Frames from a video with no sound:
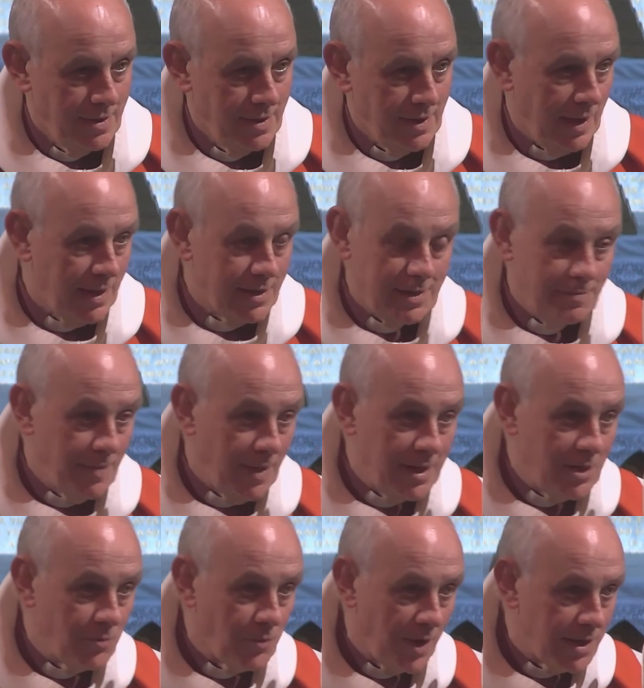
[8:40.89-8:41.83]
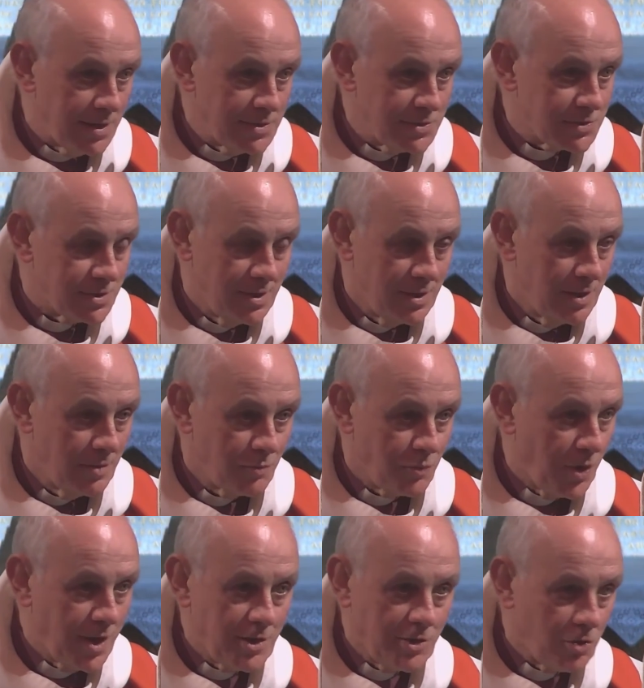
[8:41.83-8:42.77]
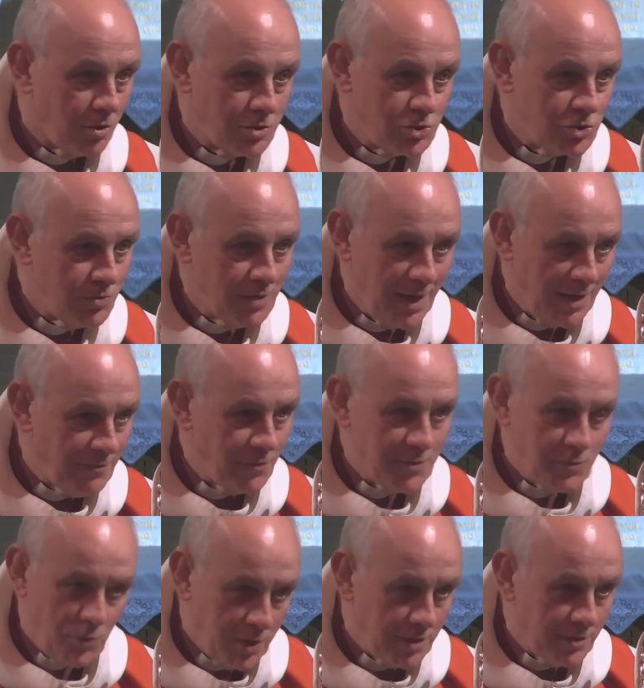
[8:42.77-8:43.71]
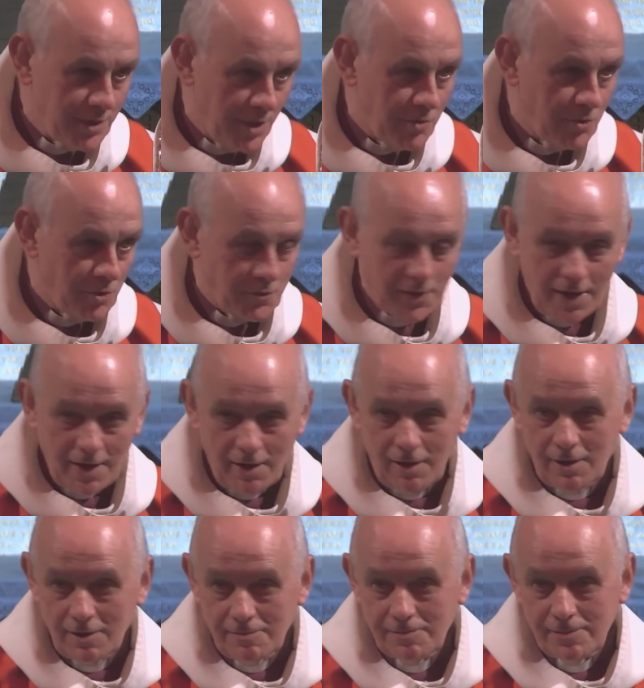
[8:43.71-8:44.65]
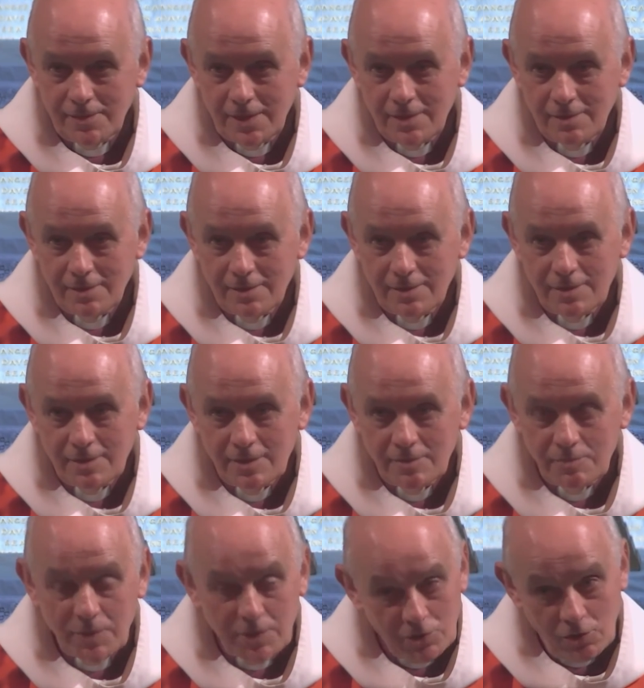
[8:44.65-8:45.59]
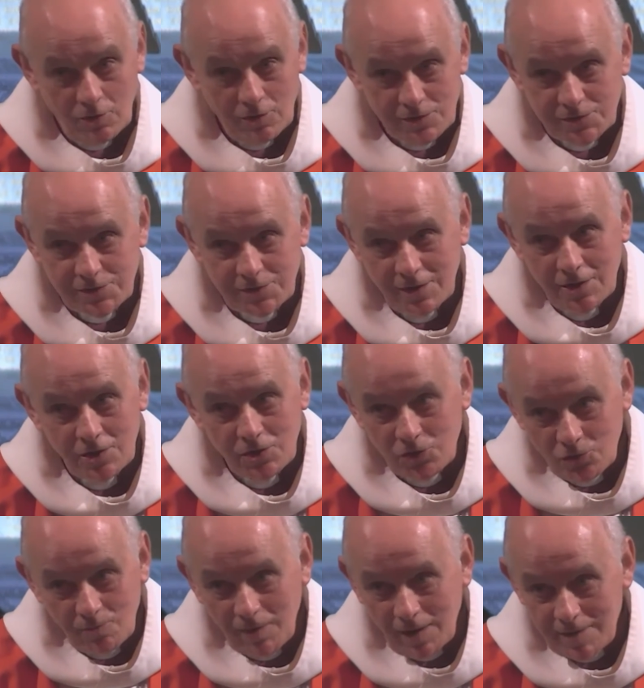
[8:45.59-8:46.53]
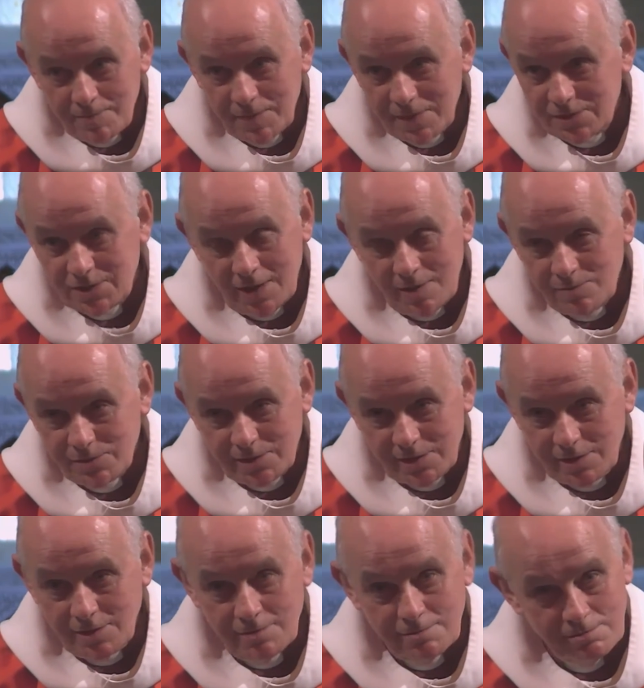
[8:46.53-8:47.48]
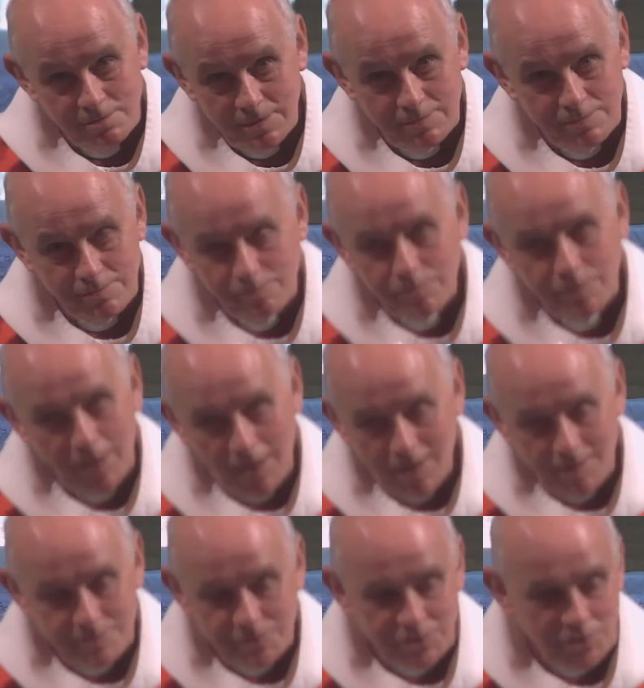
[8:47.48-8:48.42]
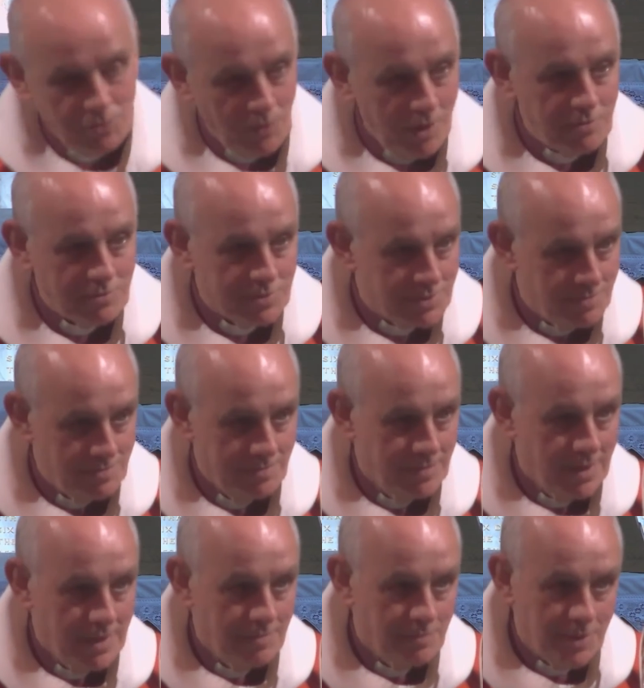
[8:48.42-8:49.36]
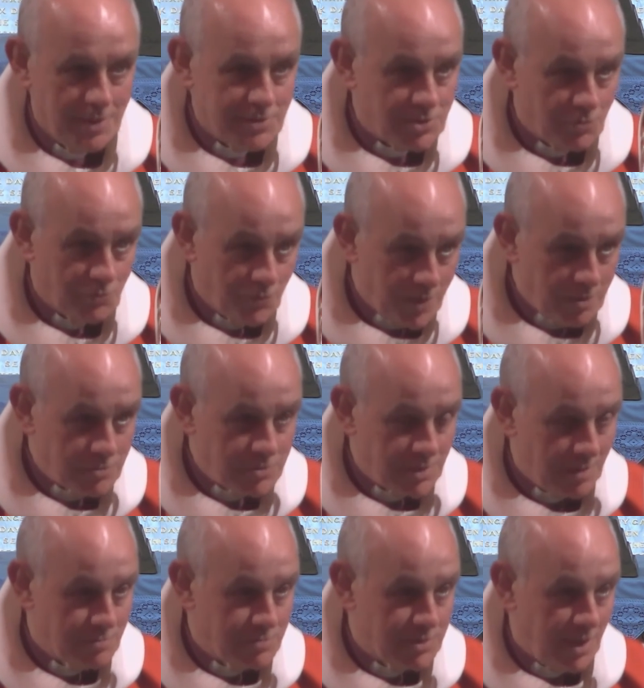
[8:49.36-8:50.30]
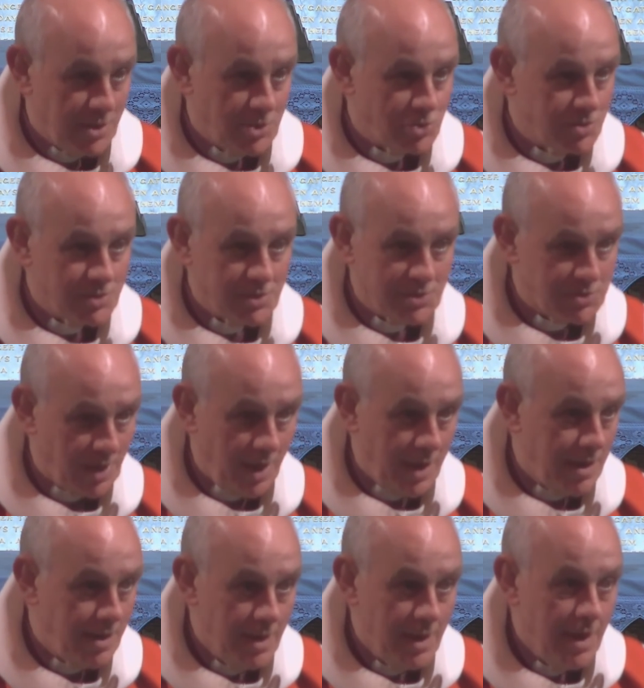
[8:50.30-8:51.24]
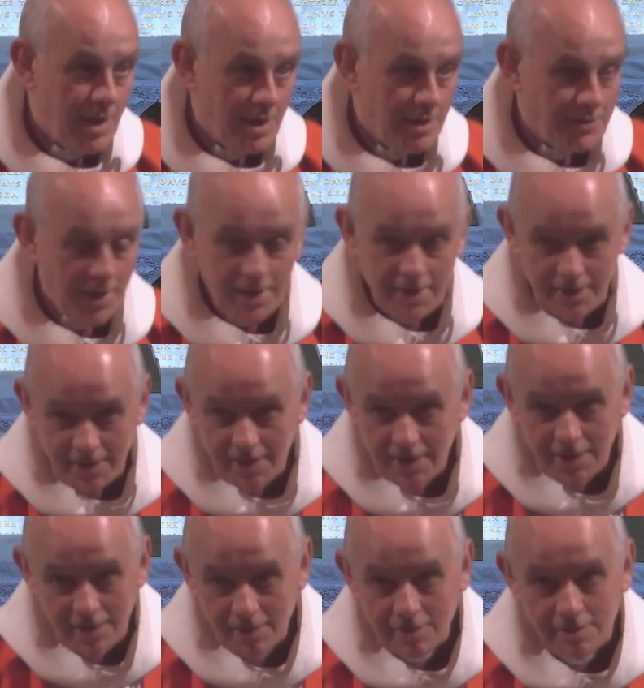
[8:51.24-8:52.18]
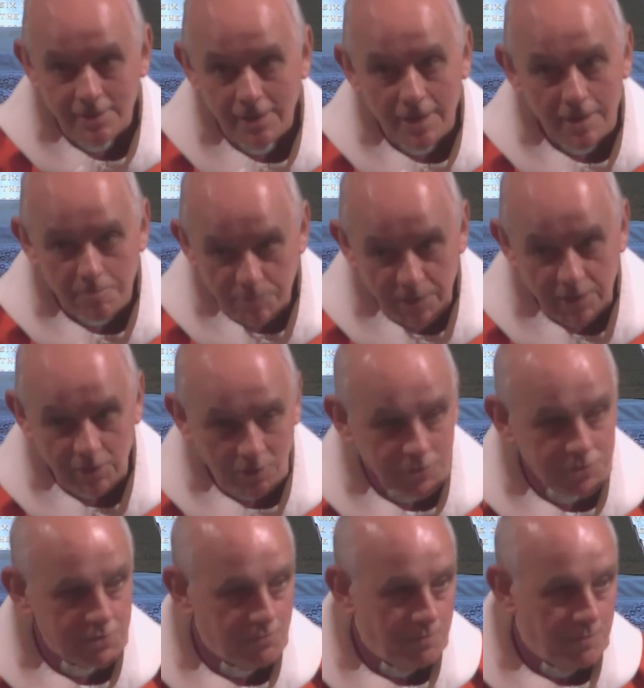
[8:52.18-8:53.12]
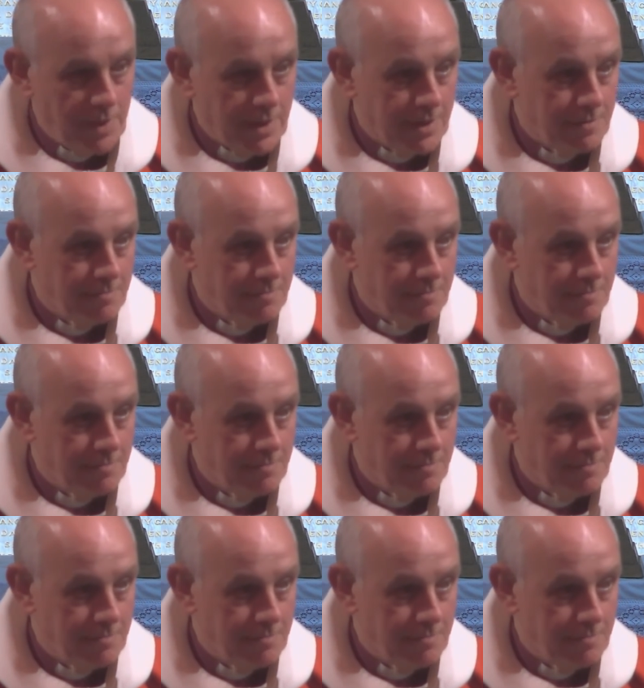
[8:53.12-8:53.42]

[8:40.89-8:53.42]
and in many ways, Pray God you never will know who they are because you might be tempted, perhaps you won't, but it's a real temptation to say, they're here because of me.